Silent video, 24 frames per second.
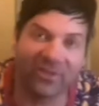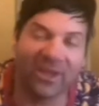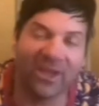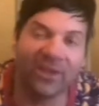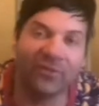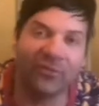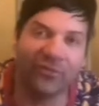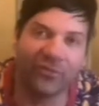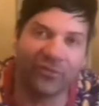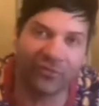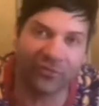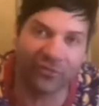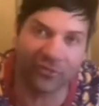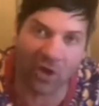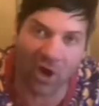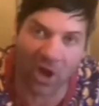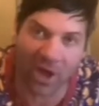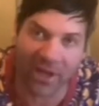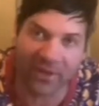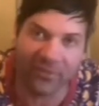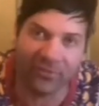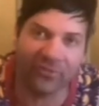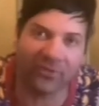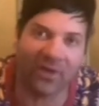in
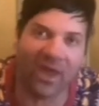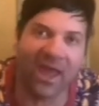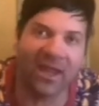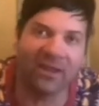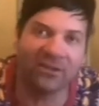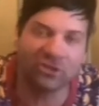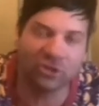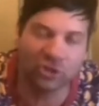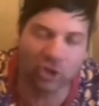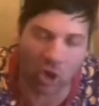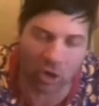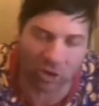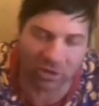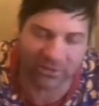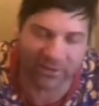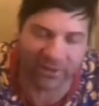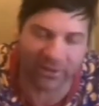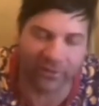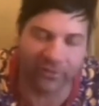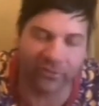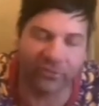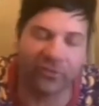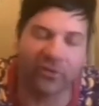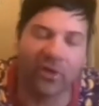science and
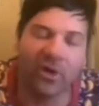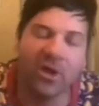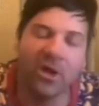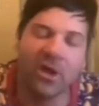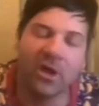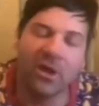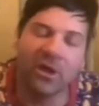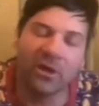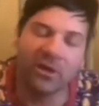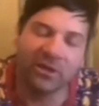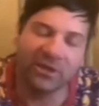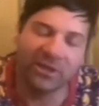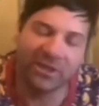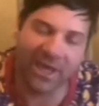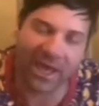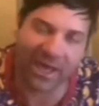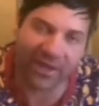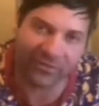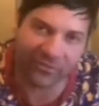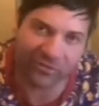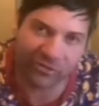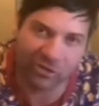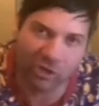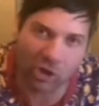doctors.
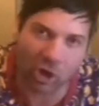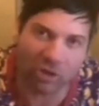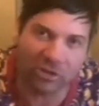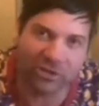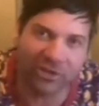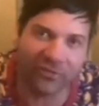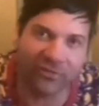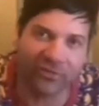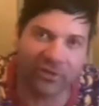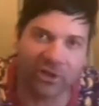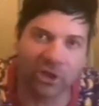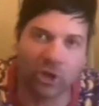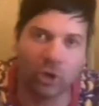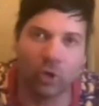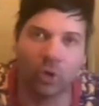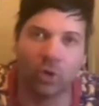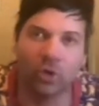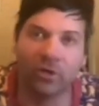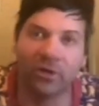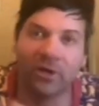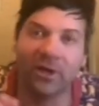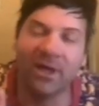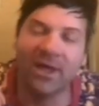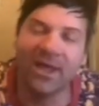Yes, doctors are
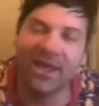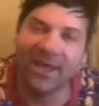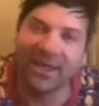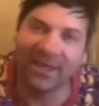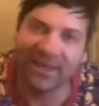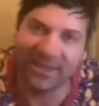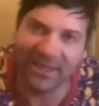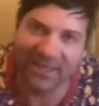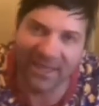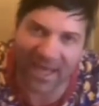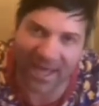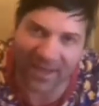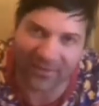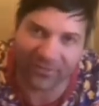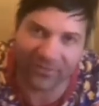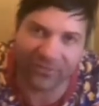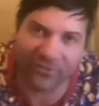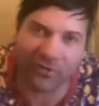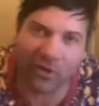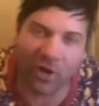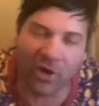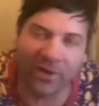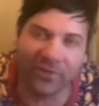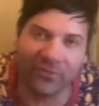good. Yes,
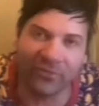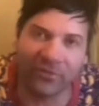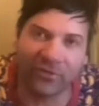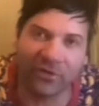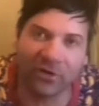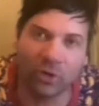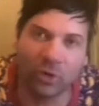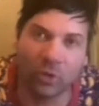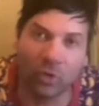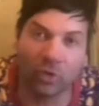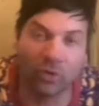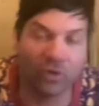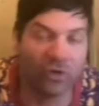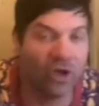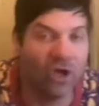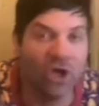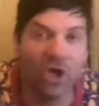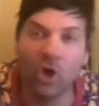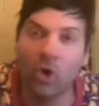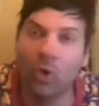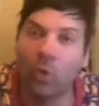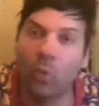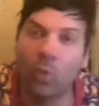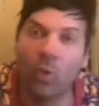science are
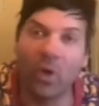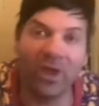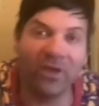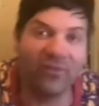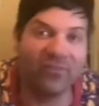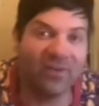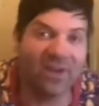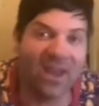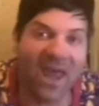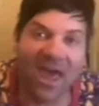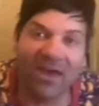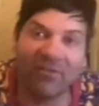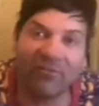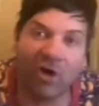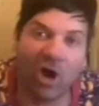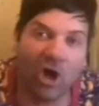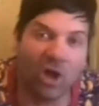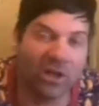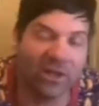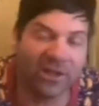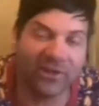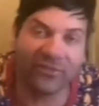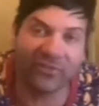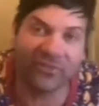good. We even have
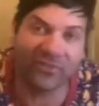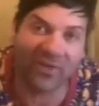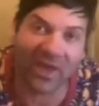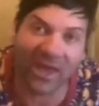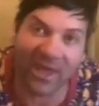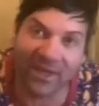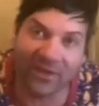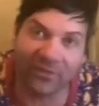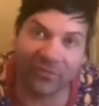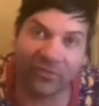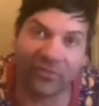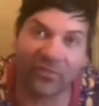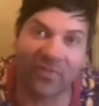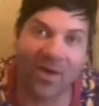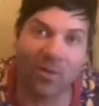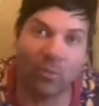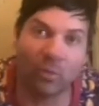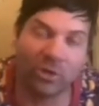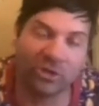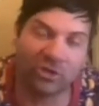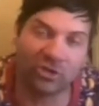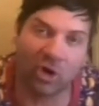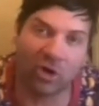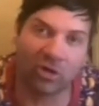holy saints that
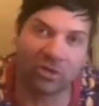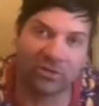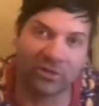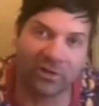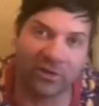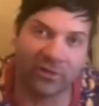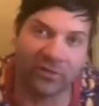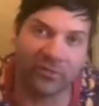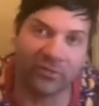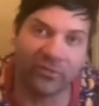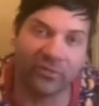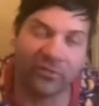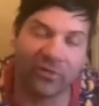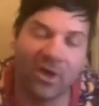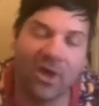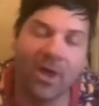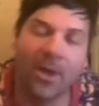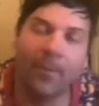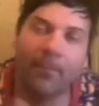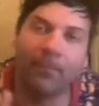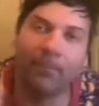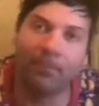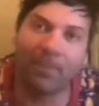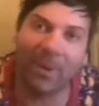were doctors.
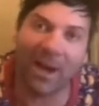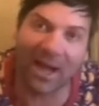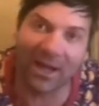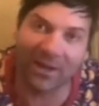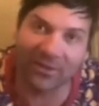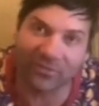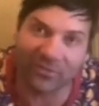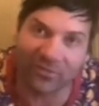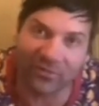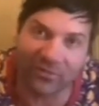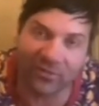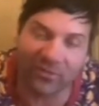But